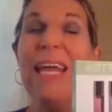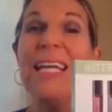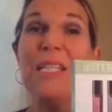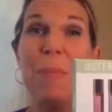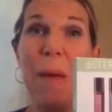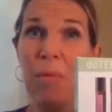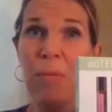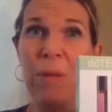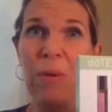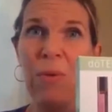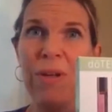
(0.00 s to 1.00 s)
It's
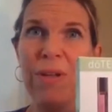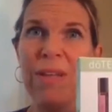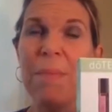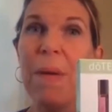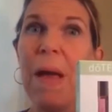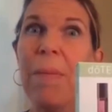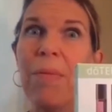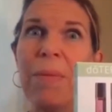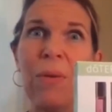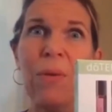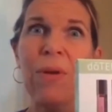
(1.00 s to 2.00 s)
peppermint oil. And
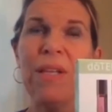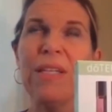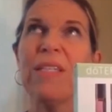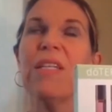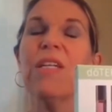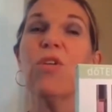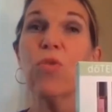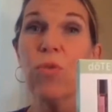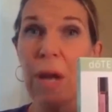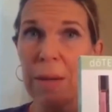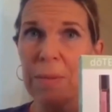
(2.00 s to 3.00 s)
peppermint oil is an
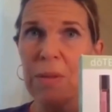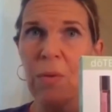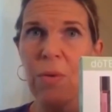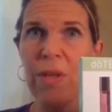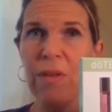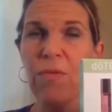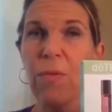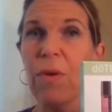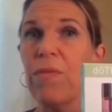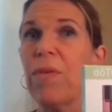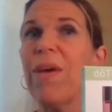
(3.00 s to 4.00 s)
incredible oil
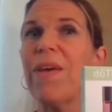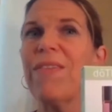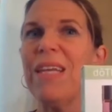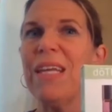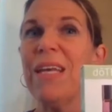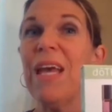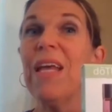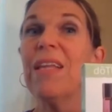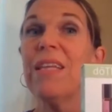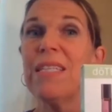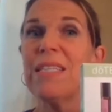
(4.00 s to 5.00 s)
for if you have any,
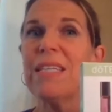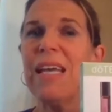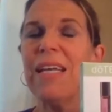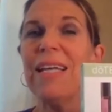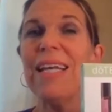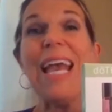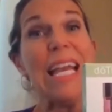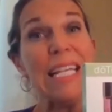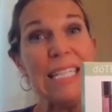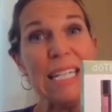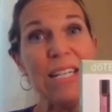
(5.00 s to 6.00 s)
let's say,
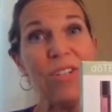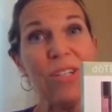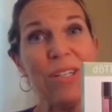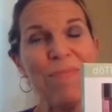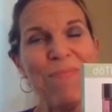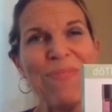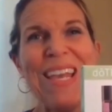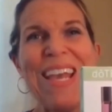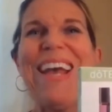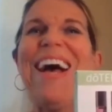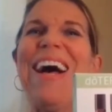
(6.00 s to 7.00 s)
head tension,
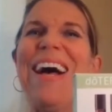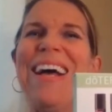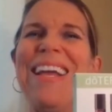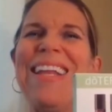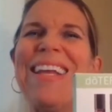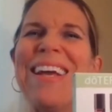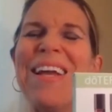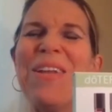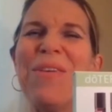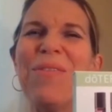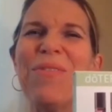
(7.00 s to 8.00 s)
any
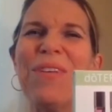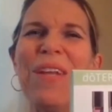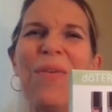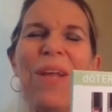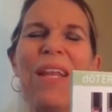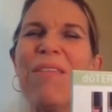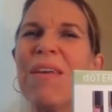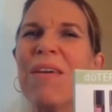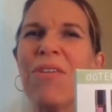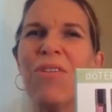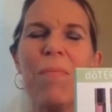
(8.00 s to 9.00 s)
kind of,
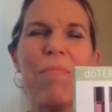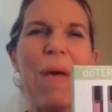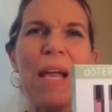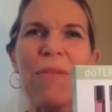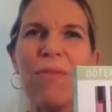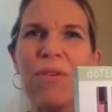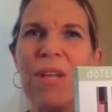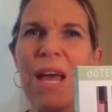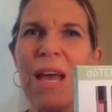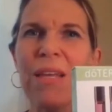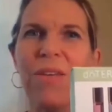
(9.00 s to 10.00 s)
anything on the back of your
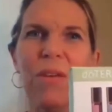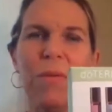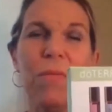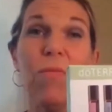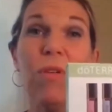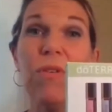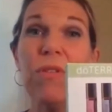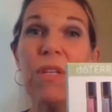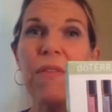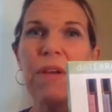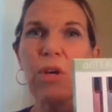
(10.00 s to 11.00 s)
neck. You can use
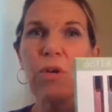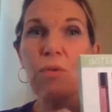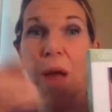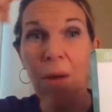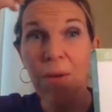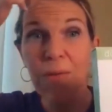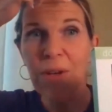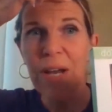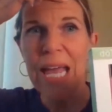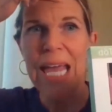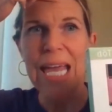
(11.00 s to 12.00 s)
it on the crown of
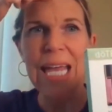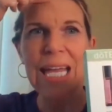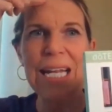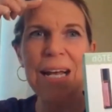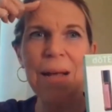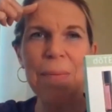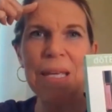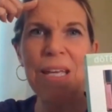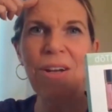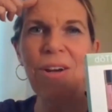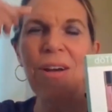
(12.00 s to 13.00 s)
your head, up
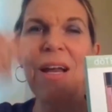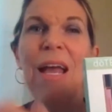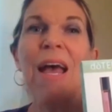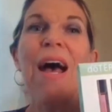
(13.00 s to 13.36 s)
here,